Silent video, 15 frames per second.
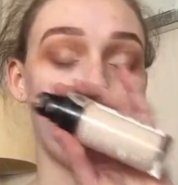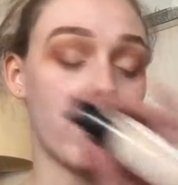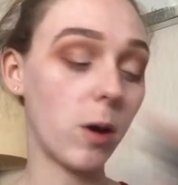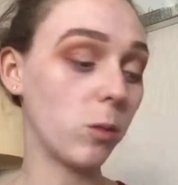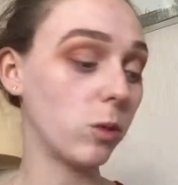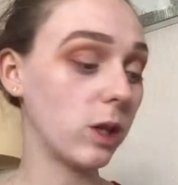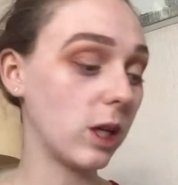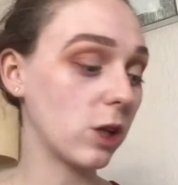
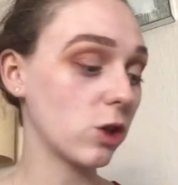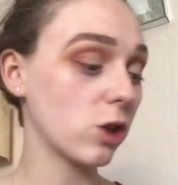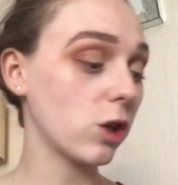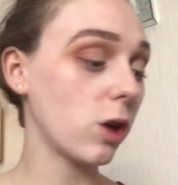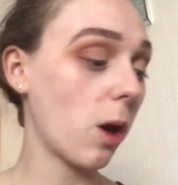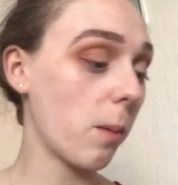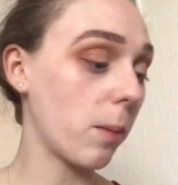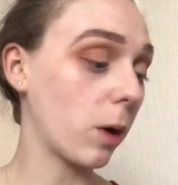
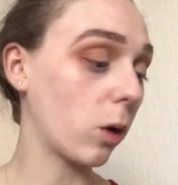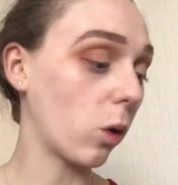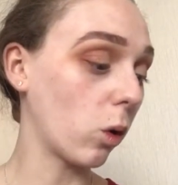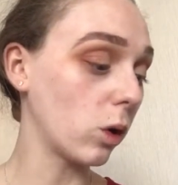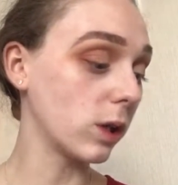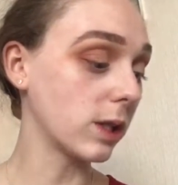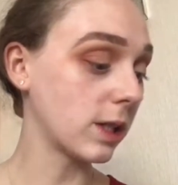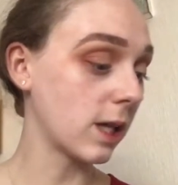foundation,
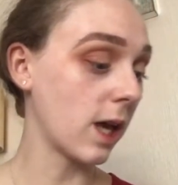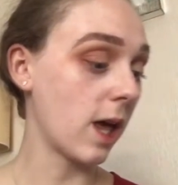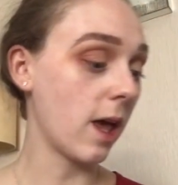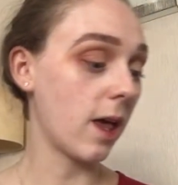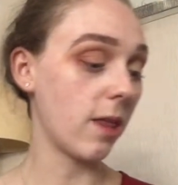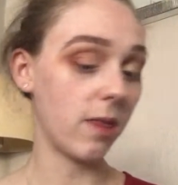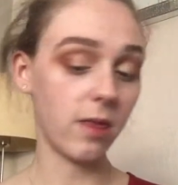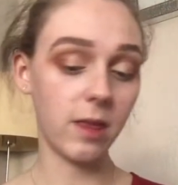because
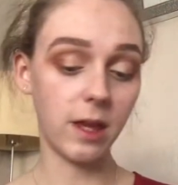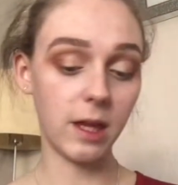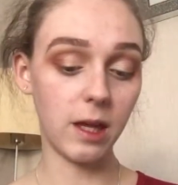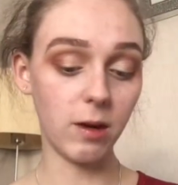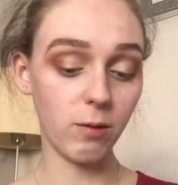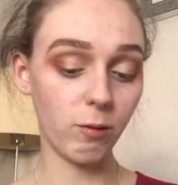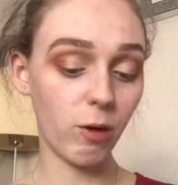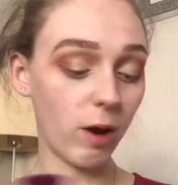
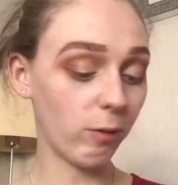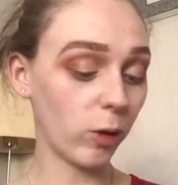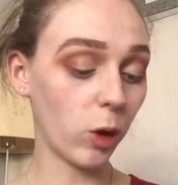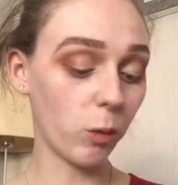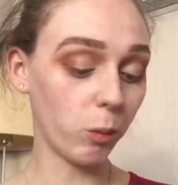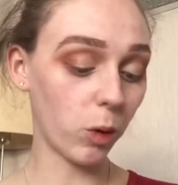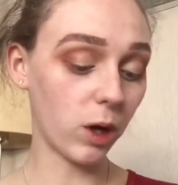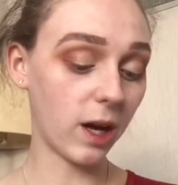the
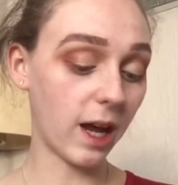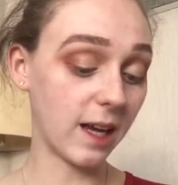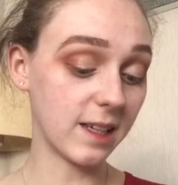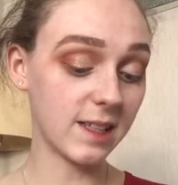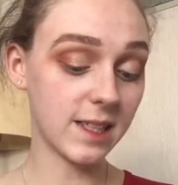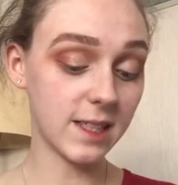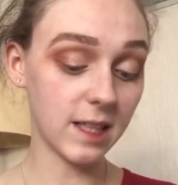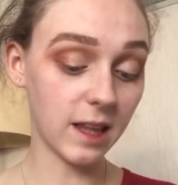Revlon one
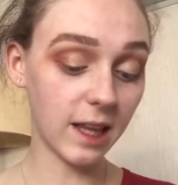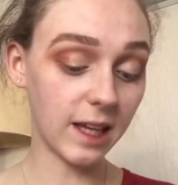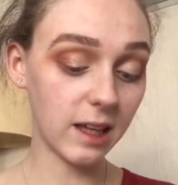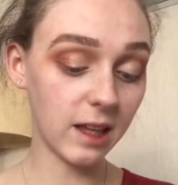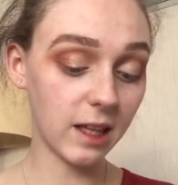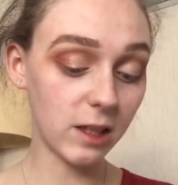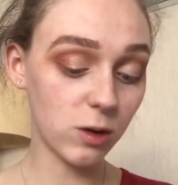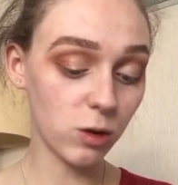is
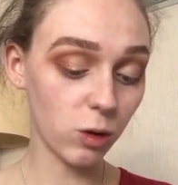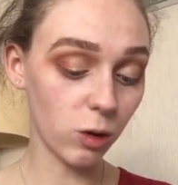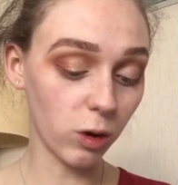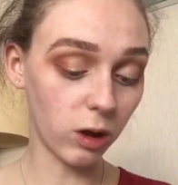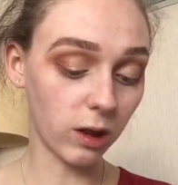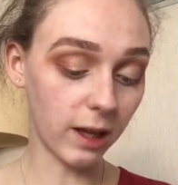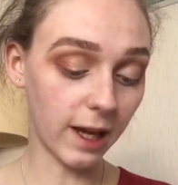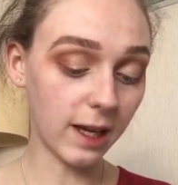slightly
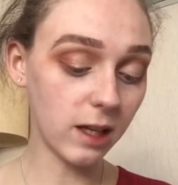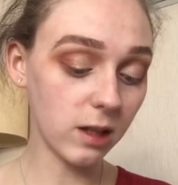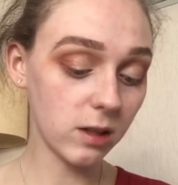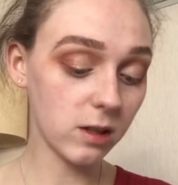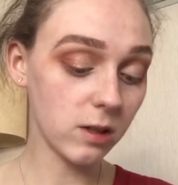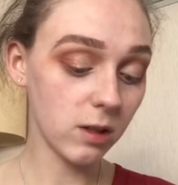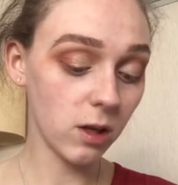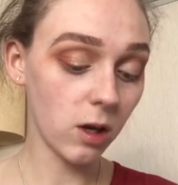too
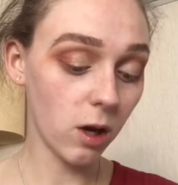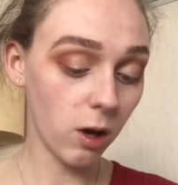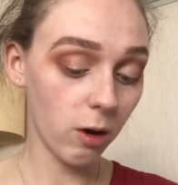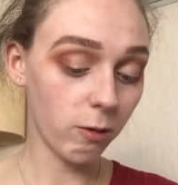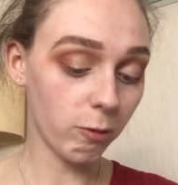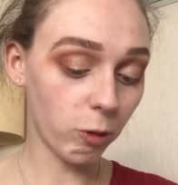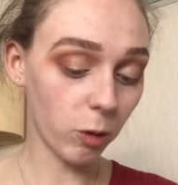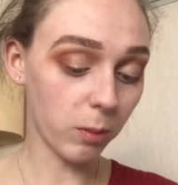light
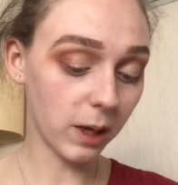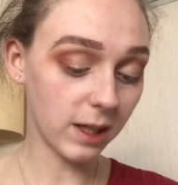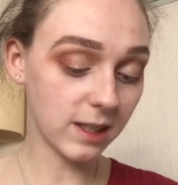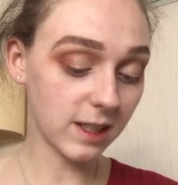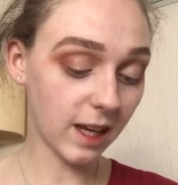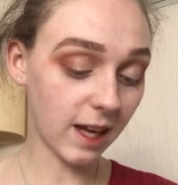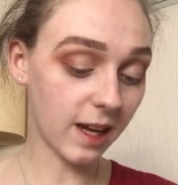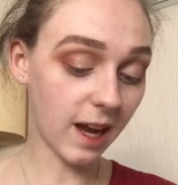for my
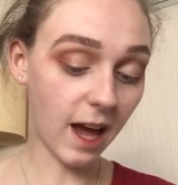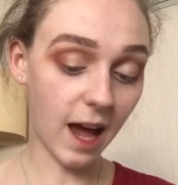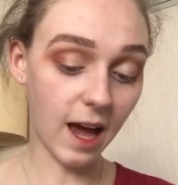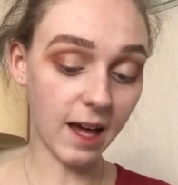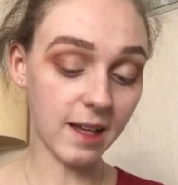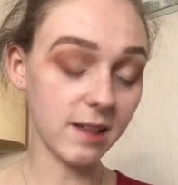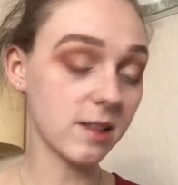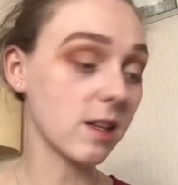skin
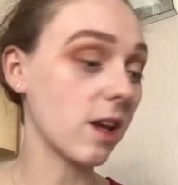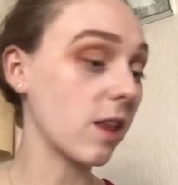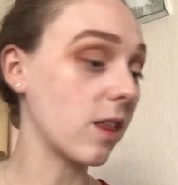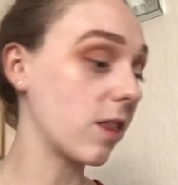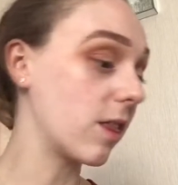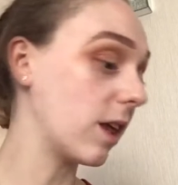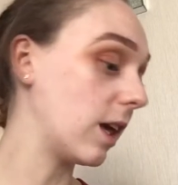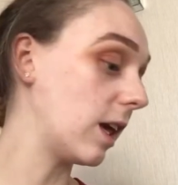and
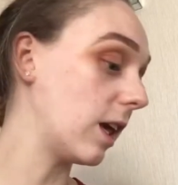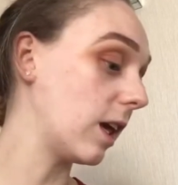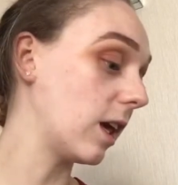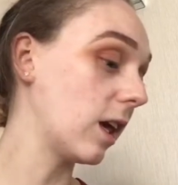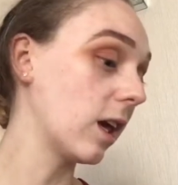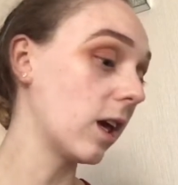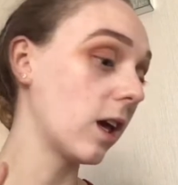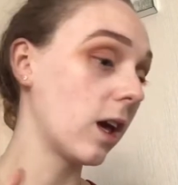
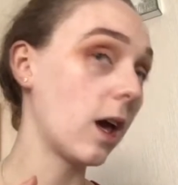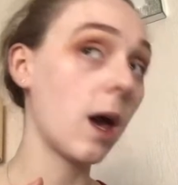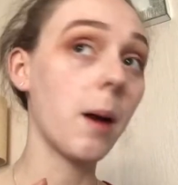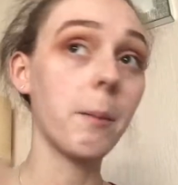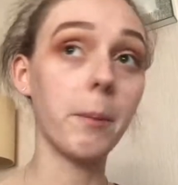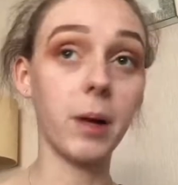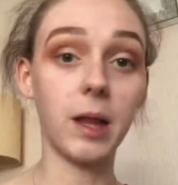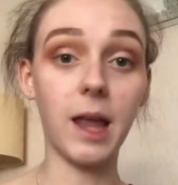the
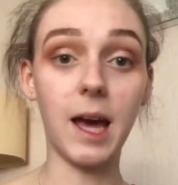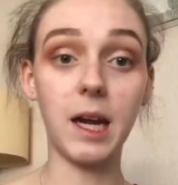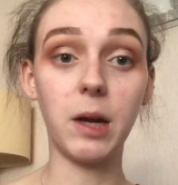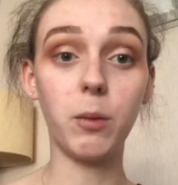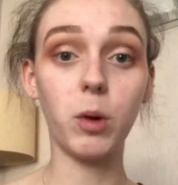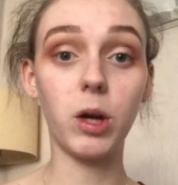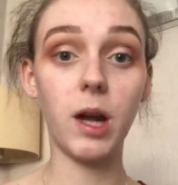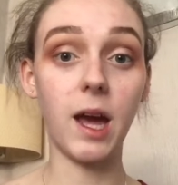
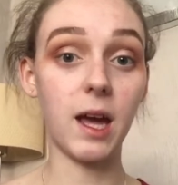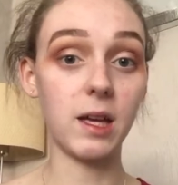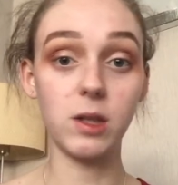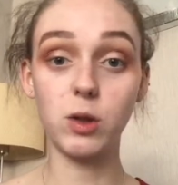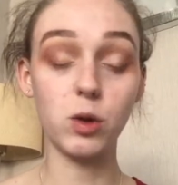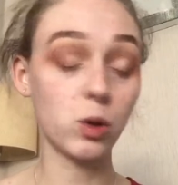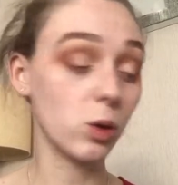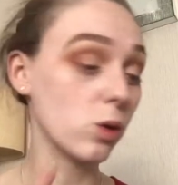Milani one
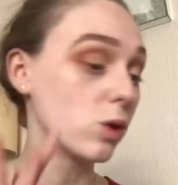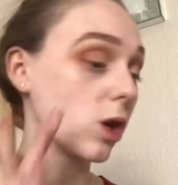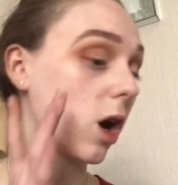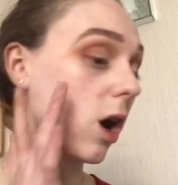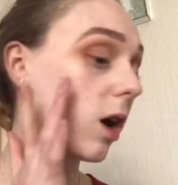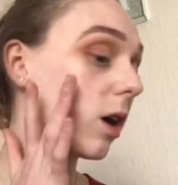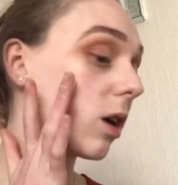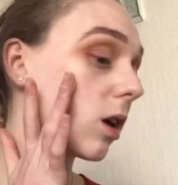is too
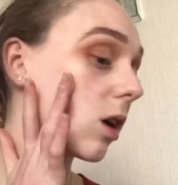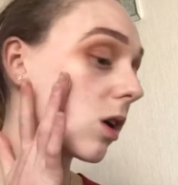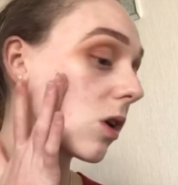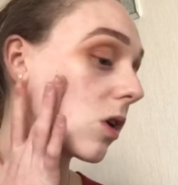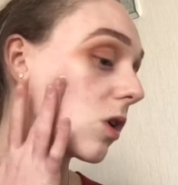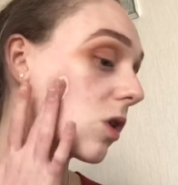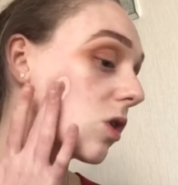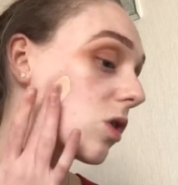dark.
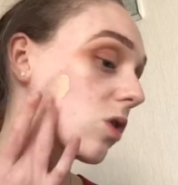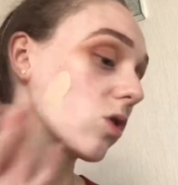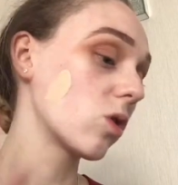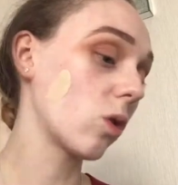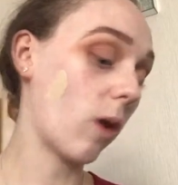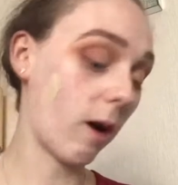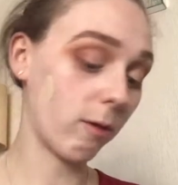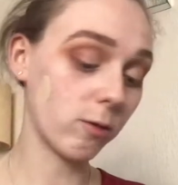
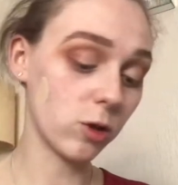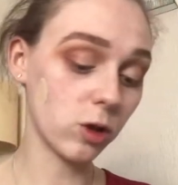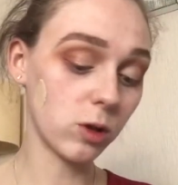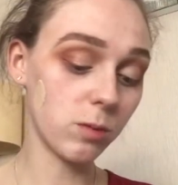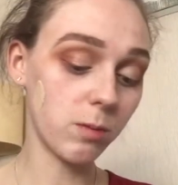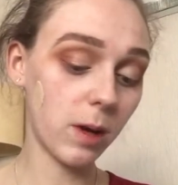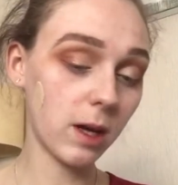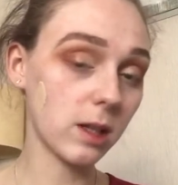So I've
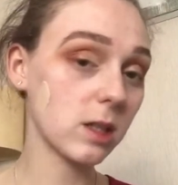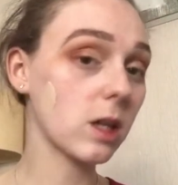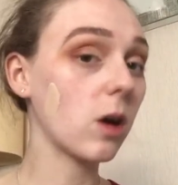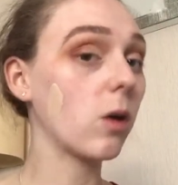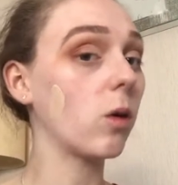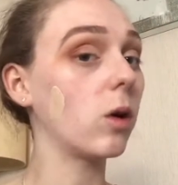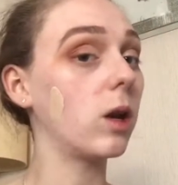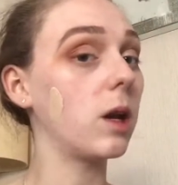just mixed
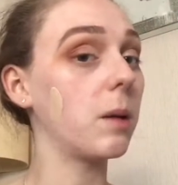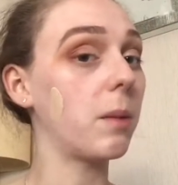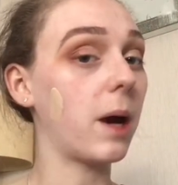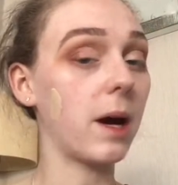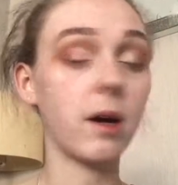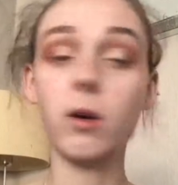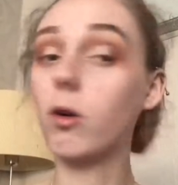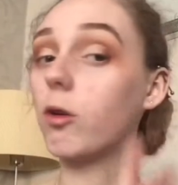it on the
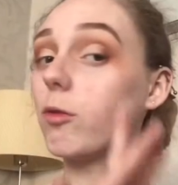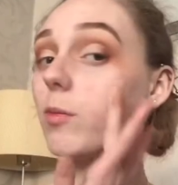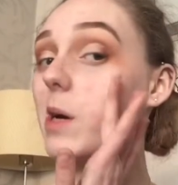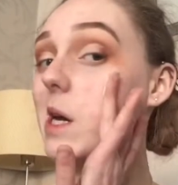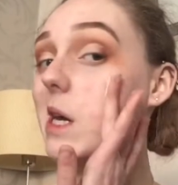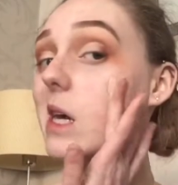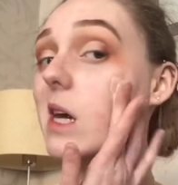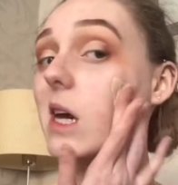back of
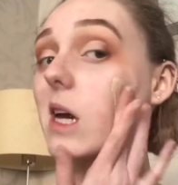my